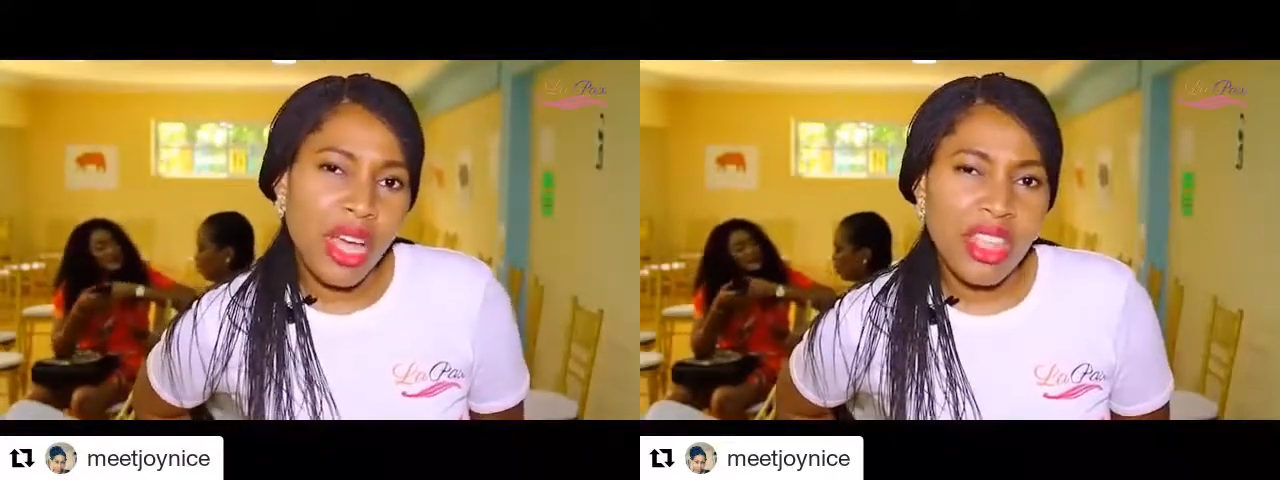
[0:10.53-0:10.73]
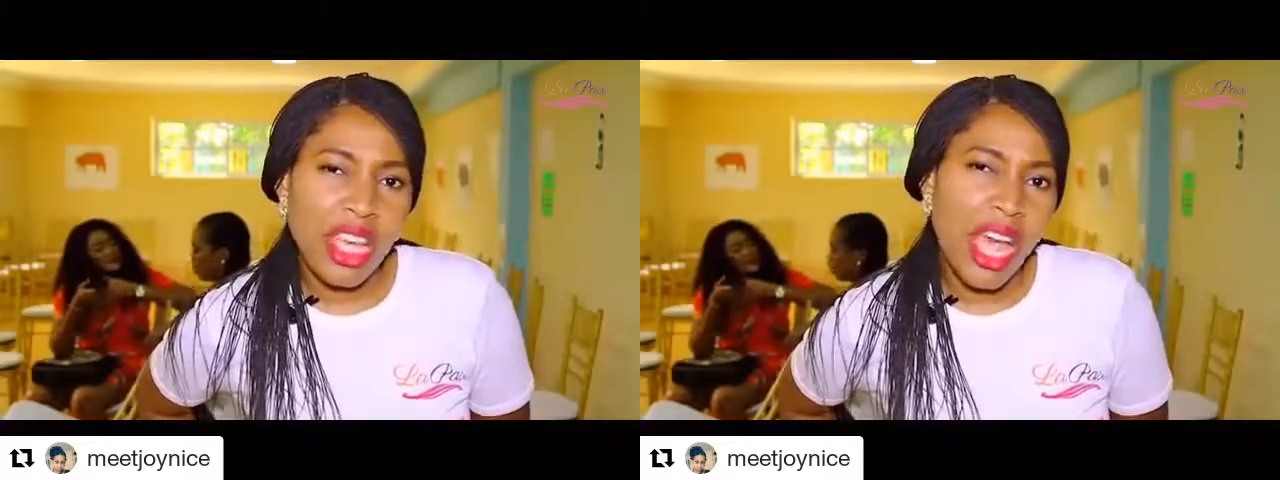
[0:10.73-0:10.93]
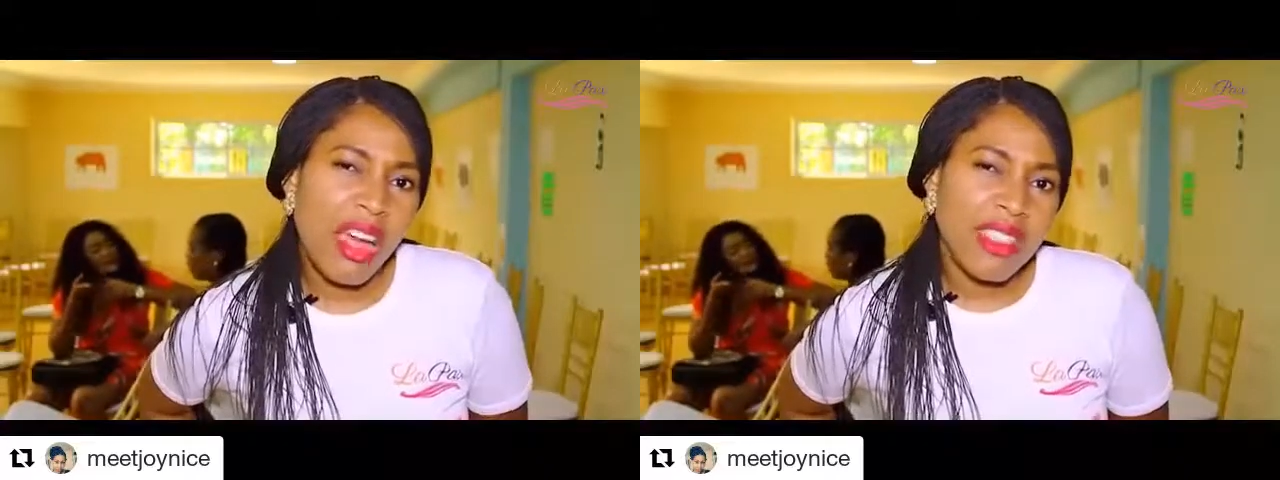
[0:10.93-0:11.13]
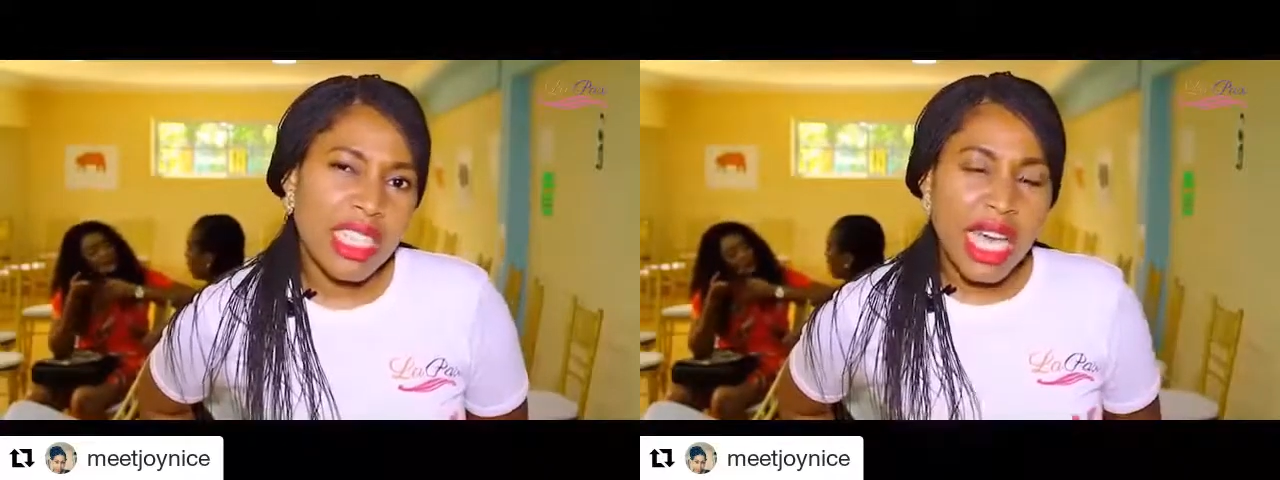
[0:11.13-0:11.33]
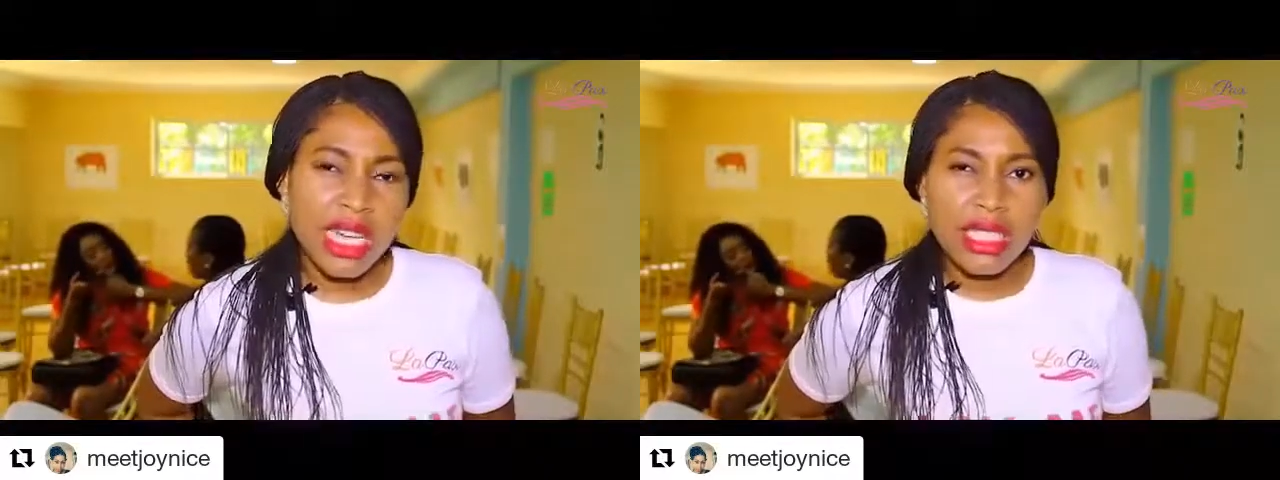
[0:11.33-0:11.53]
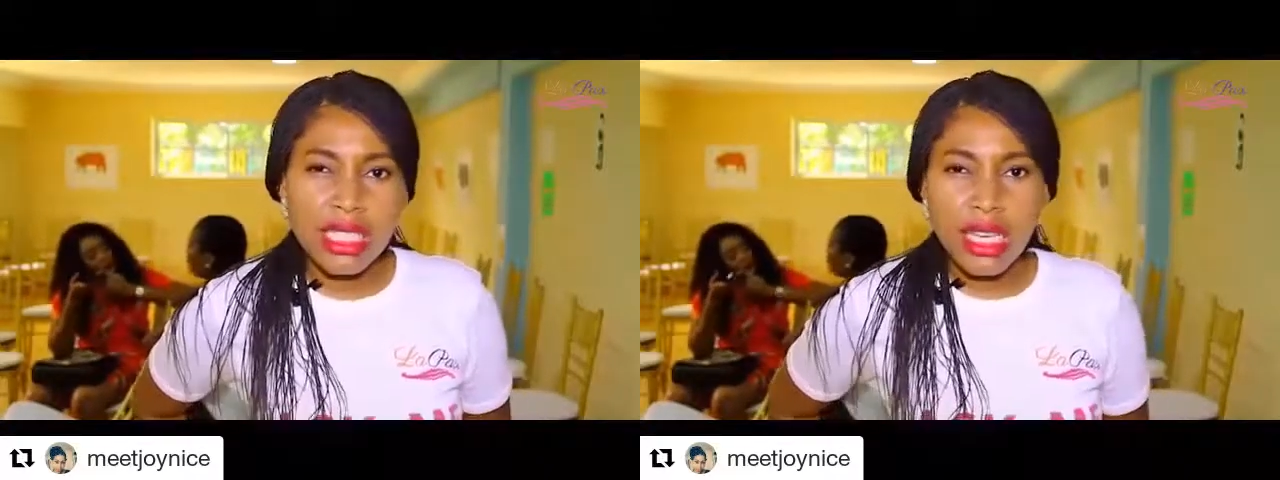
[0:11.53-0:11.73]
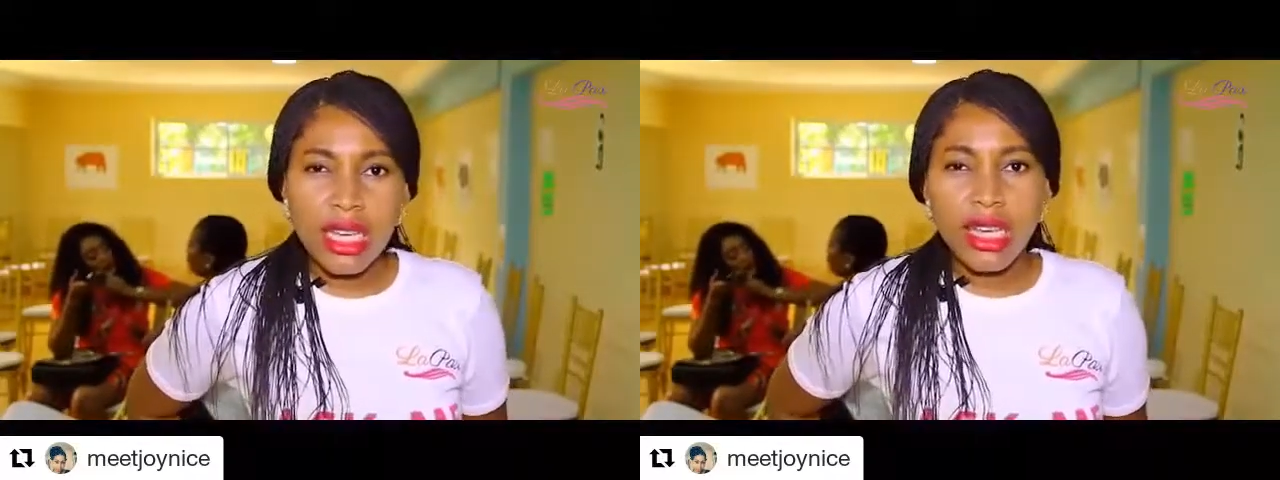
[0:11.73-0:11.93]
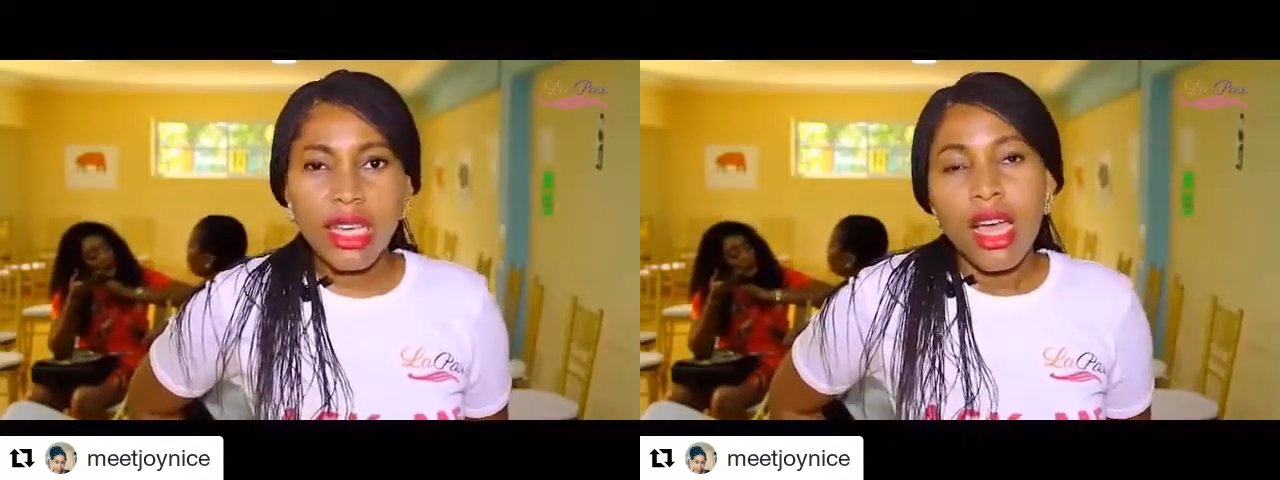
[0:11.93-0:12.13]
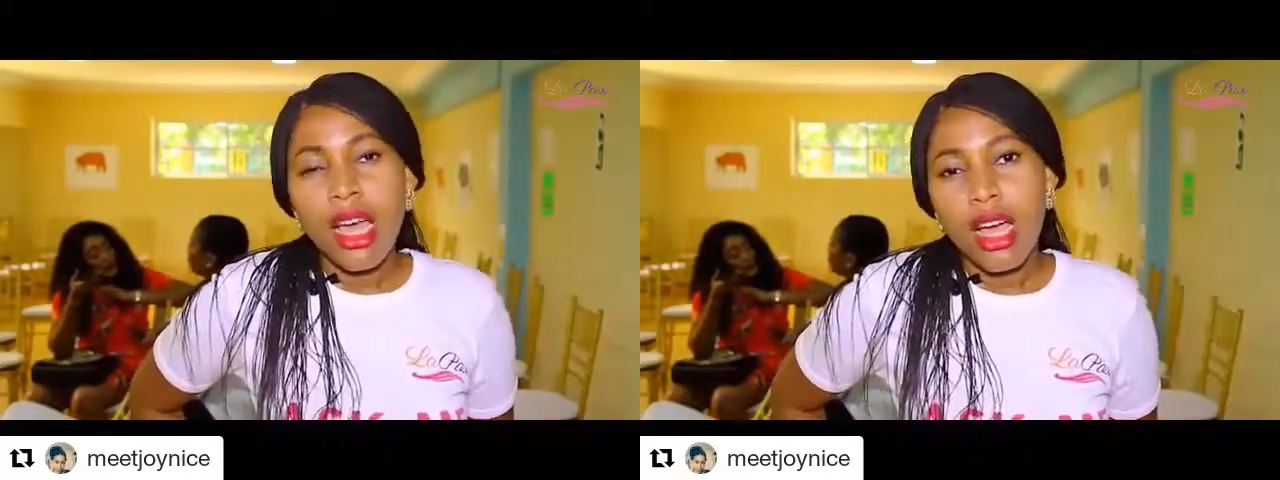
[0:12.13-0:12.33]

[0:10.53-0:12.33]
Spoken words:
I think I have this idea